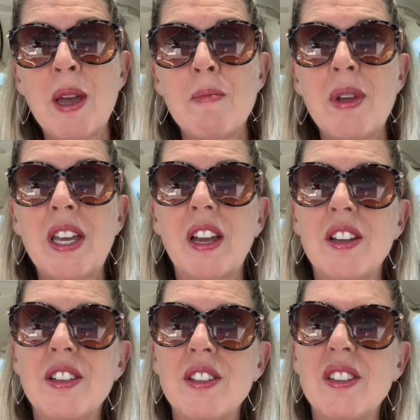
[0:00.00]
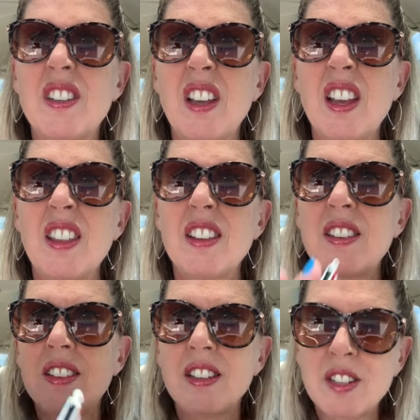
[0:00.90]
because the
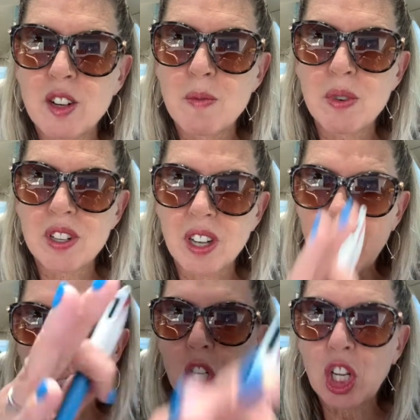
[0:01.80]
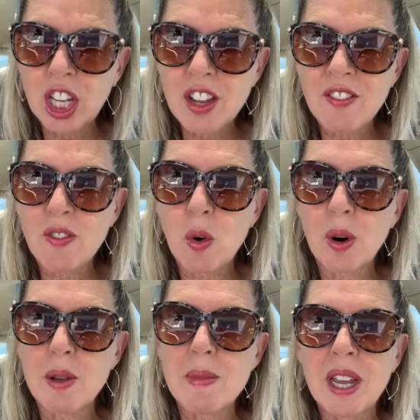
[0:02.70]
system was like looking
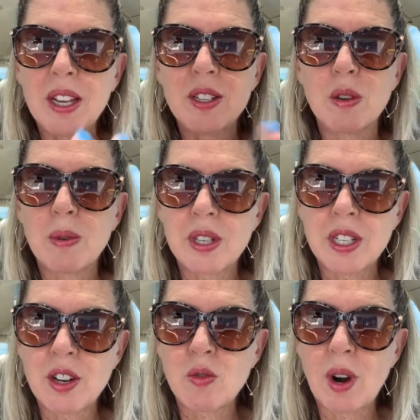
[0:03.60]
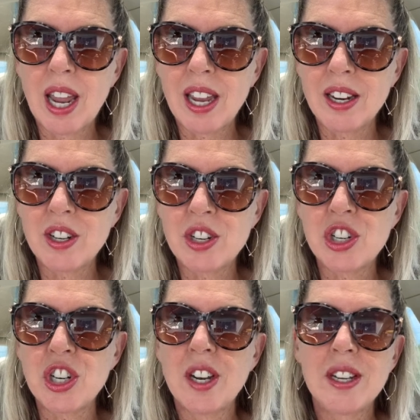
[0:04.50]
for it because it was in
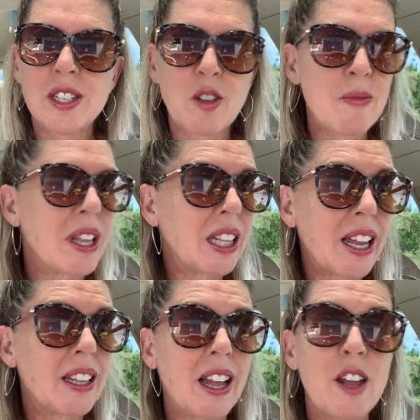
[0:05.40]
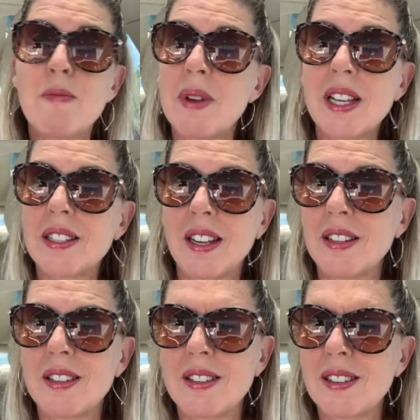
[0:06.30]
range. Something like that. Makes
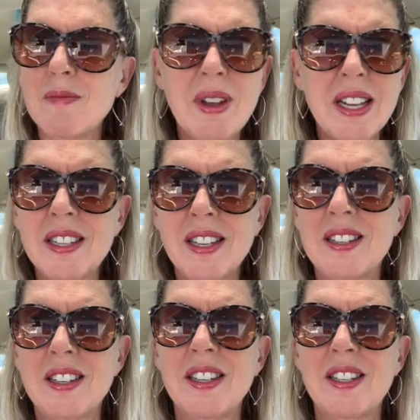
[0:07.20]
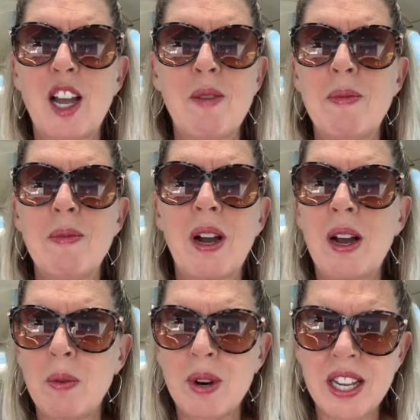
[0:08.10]
sense. It made sense at the time
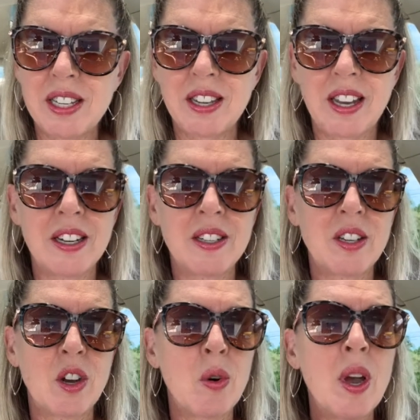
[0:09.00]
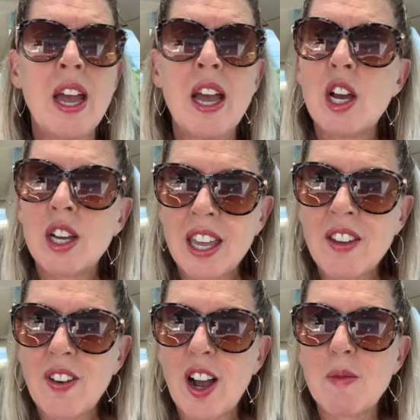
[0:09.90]
when he said it. So key
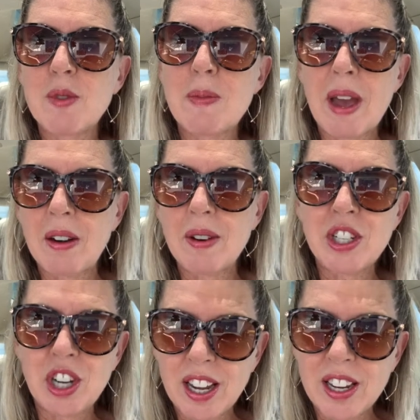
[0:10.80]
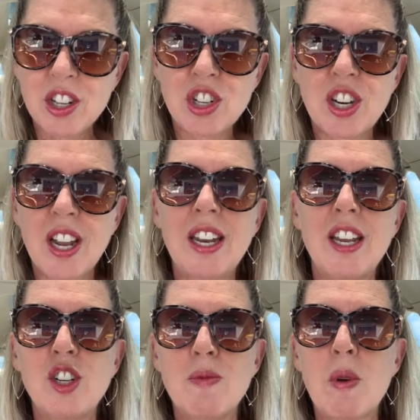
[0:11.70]
fobs, battery changed, and
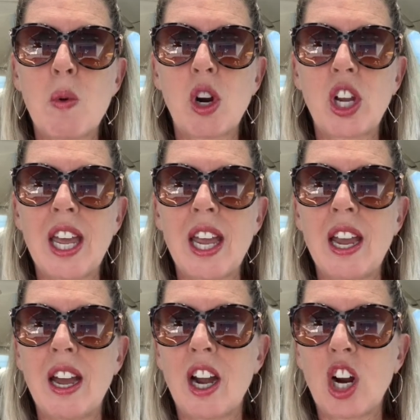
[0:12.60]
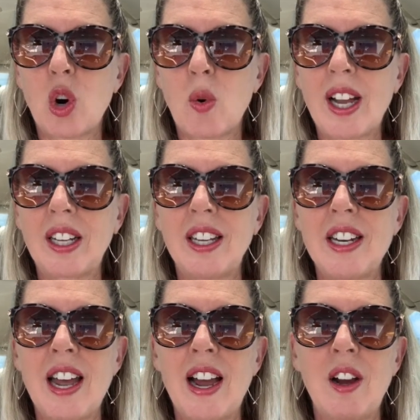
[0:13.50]
they should be working correctly
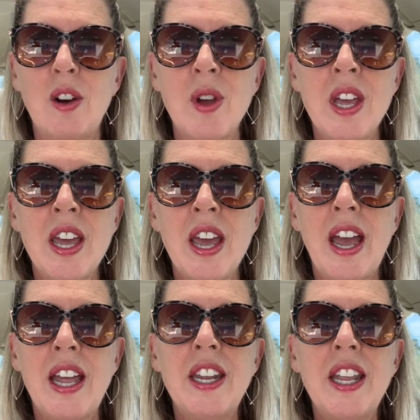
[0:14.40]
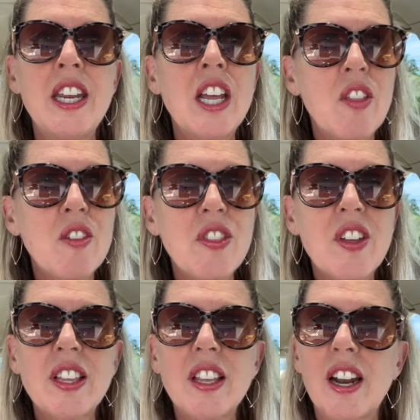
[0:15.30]
now. And then the other
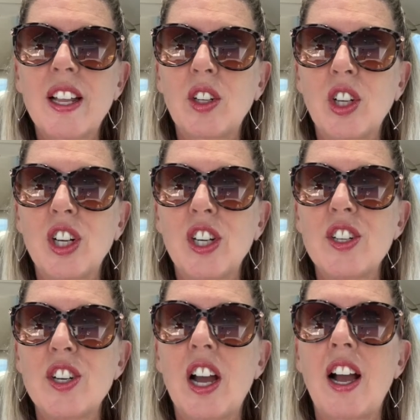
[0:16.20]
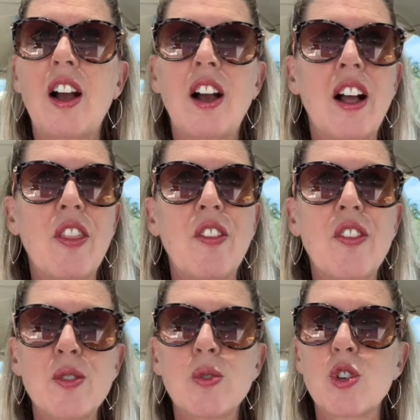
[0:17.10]
thing that I learned, I thought
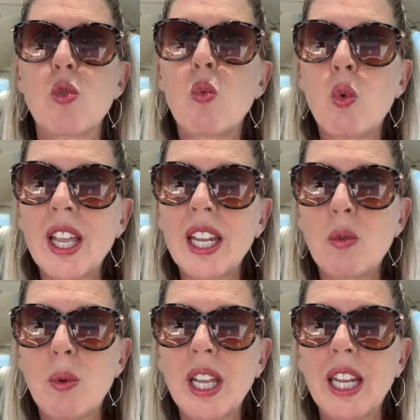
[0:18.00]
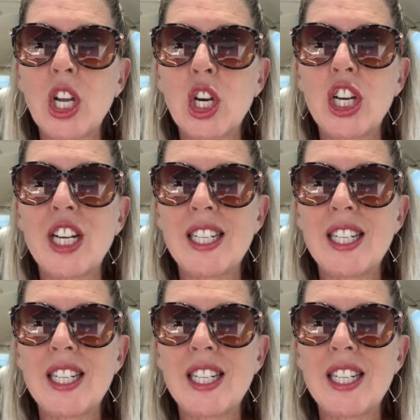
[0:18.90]
this was a really, really good